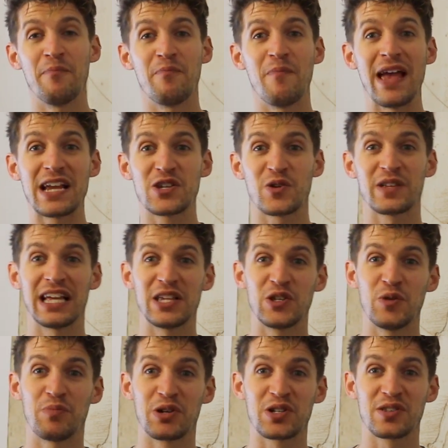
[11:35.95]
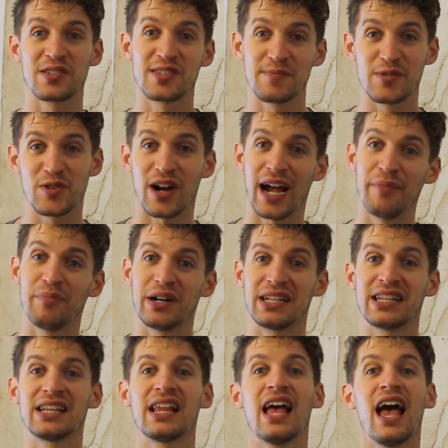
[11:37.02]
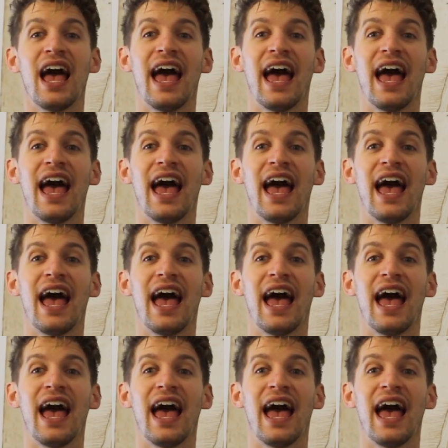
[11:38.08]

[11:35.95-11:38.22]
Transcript: make sure that you push the subscribe button,